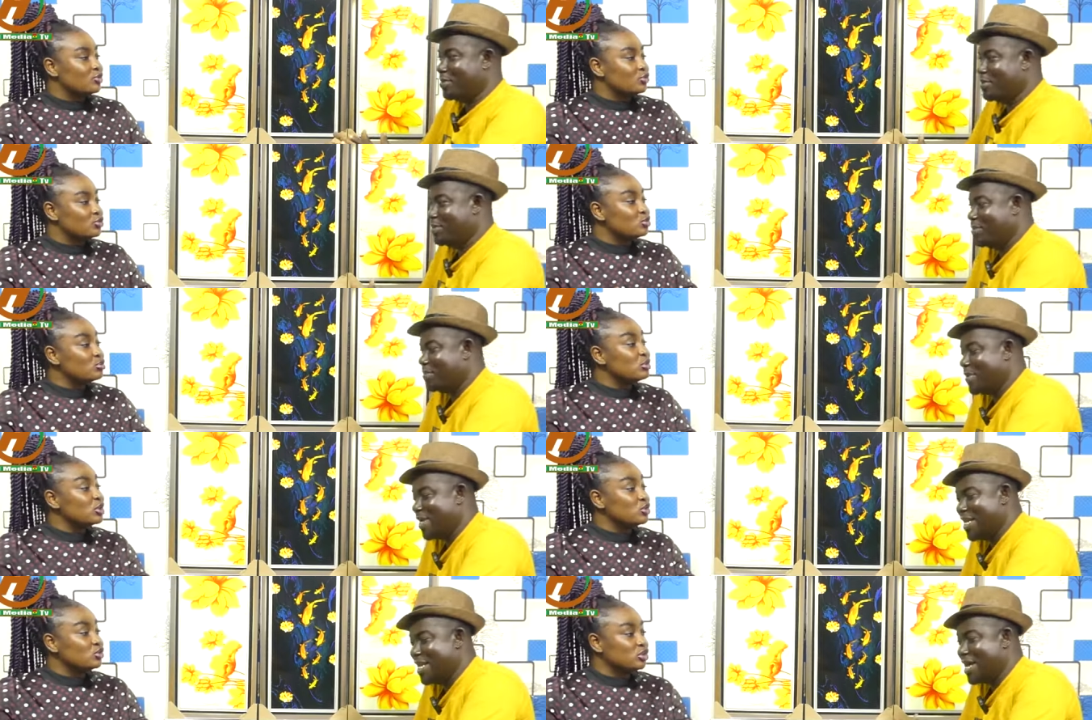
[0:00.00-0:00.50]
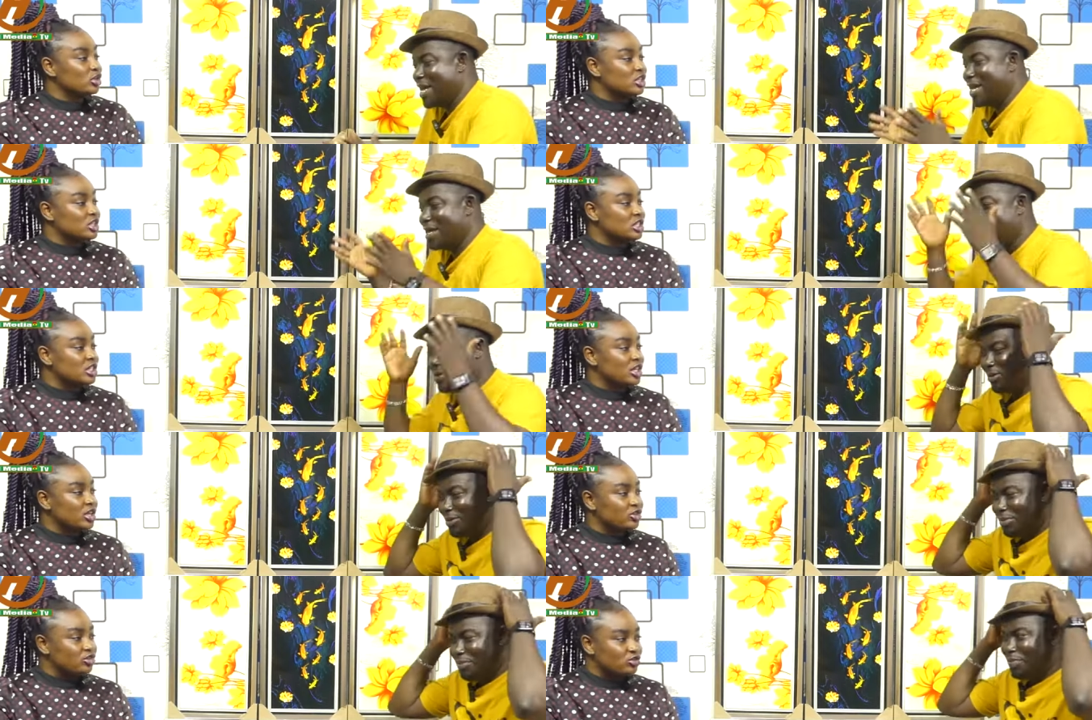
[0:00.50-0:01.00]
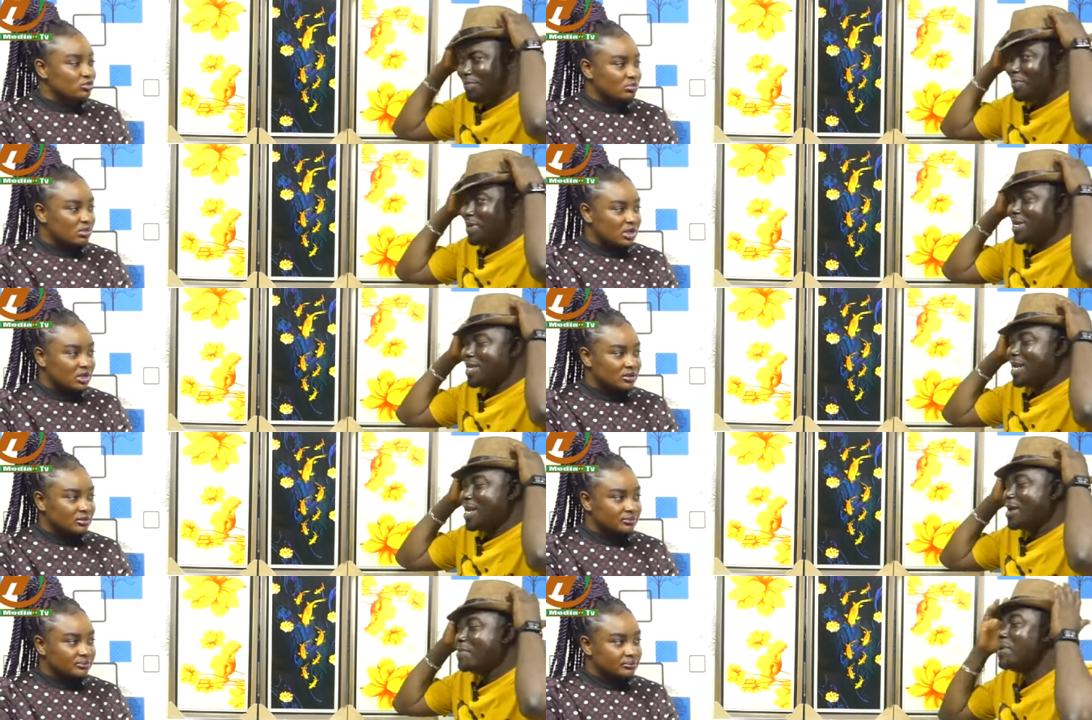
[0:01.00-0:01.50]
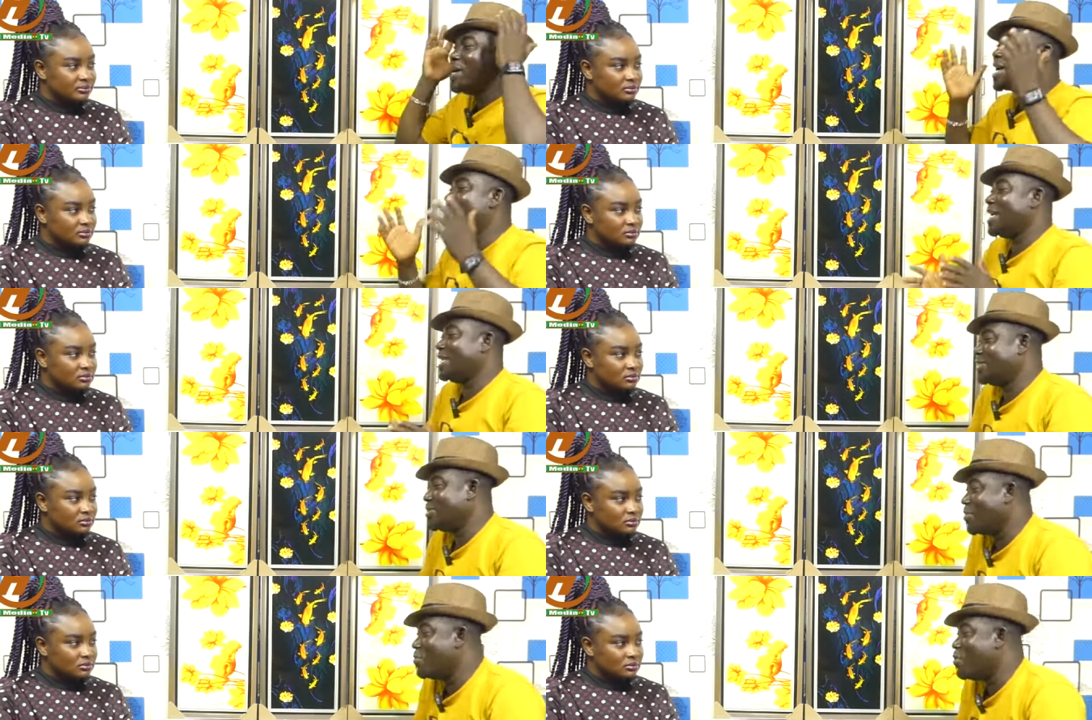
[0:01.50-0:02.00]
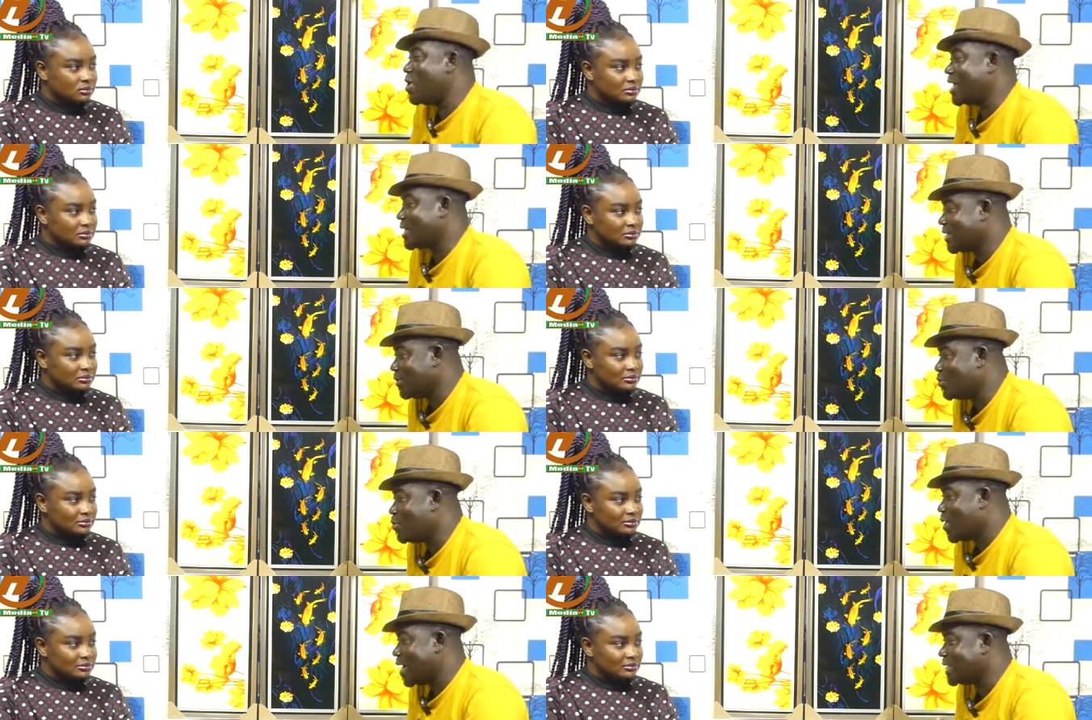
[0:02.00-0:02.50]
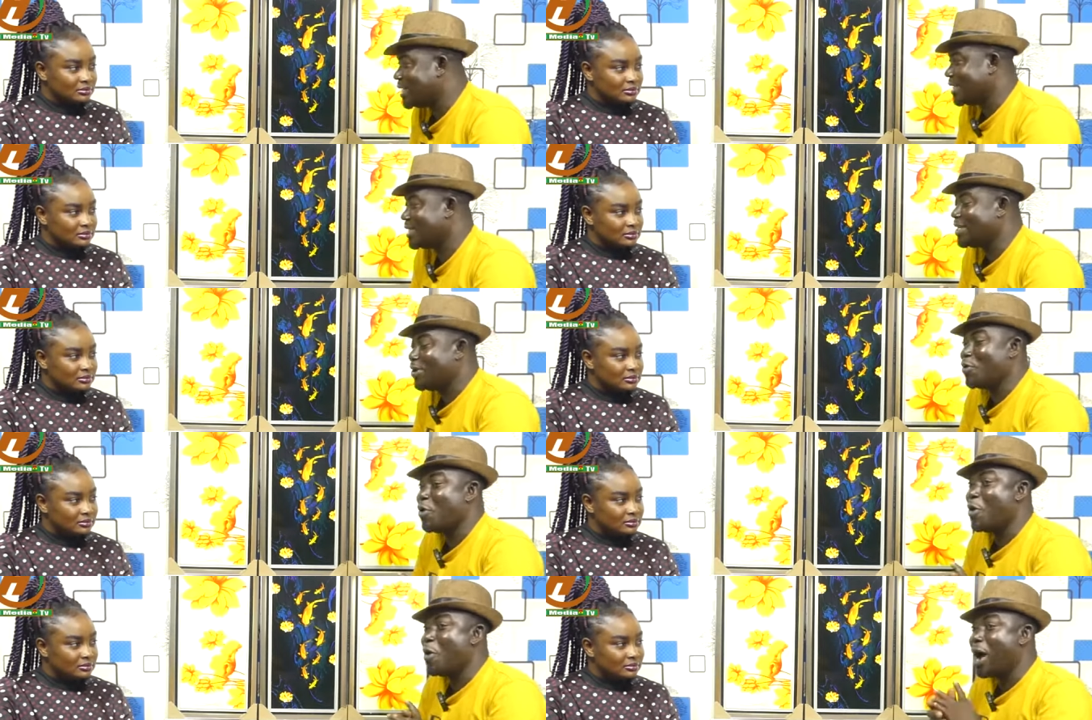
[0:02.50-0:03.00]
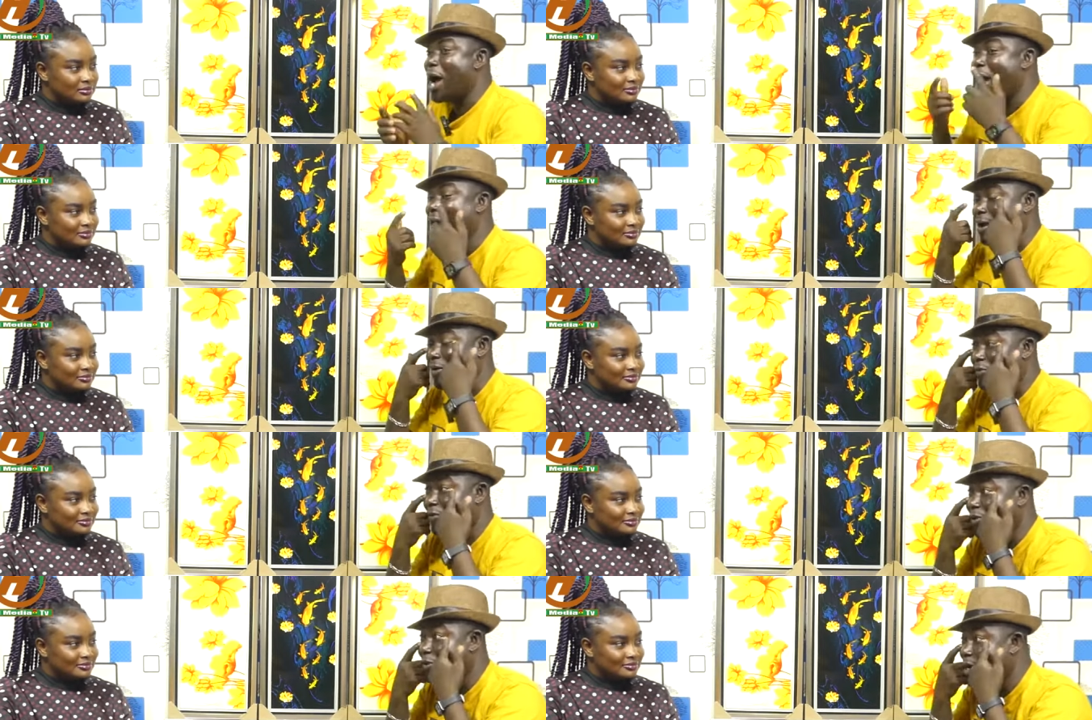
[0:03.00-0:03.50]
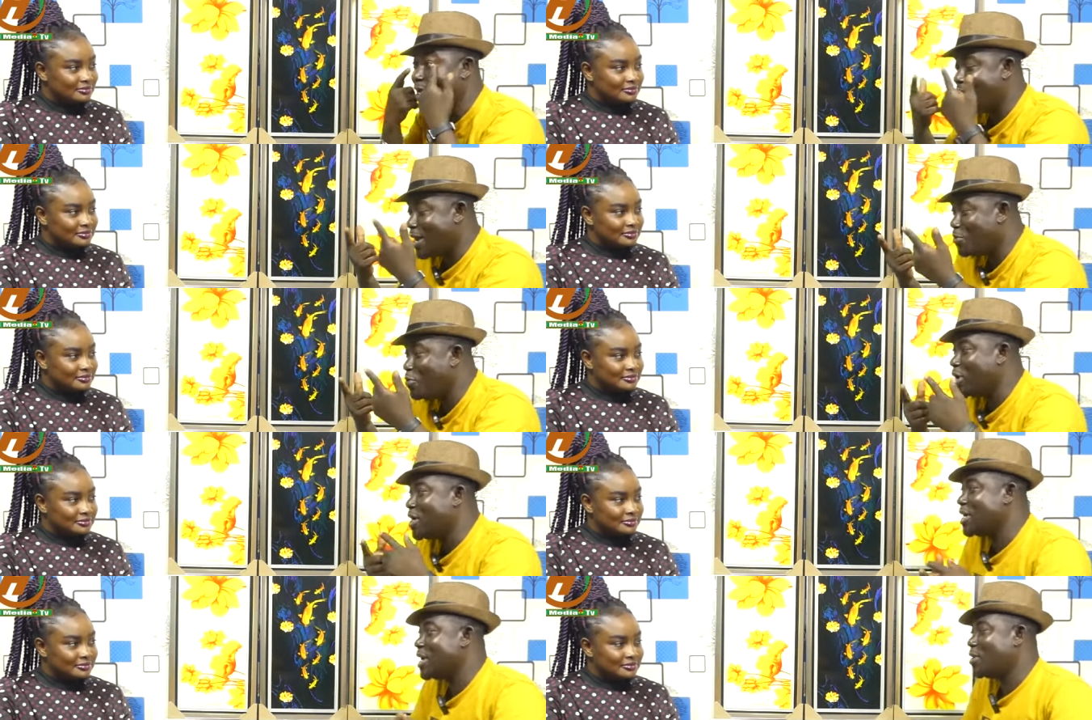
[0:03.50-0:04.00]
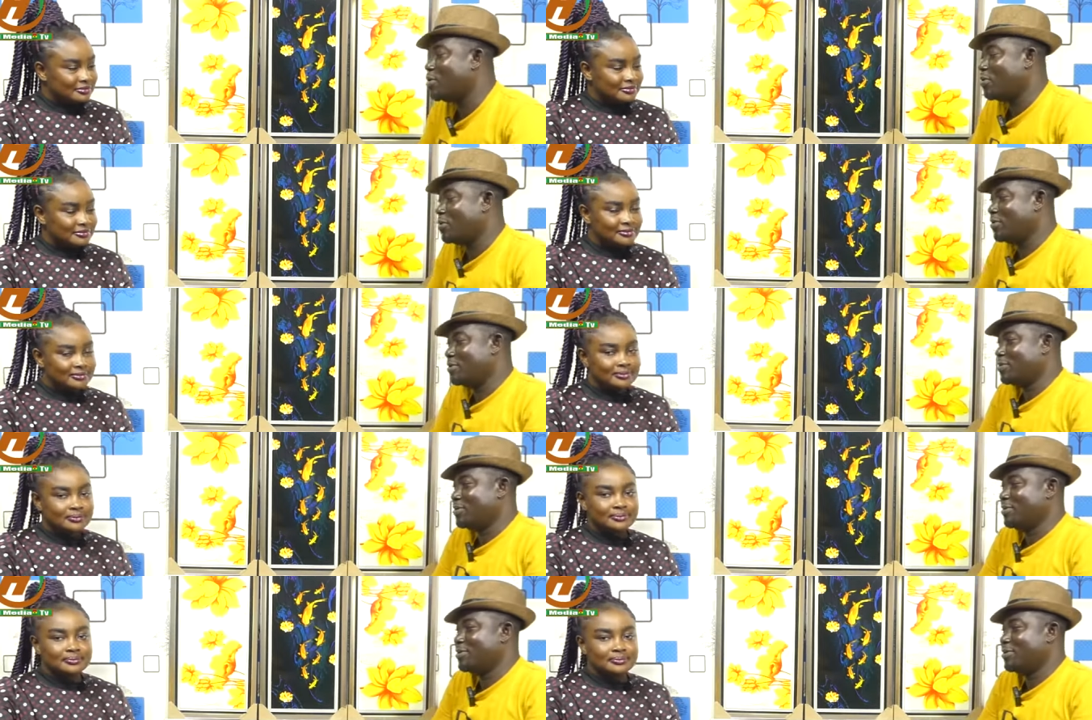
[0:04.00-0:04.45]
Speaker 1: tumi die ejuma me die make catch mo ate ho asese wo ho a fi we na mo ni na ho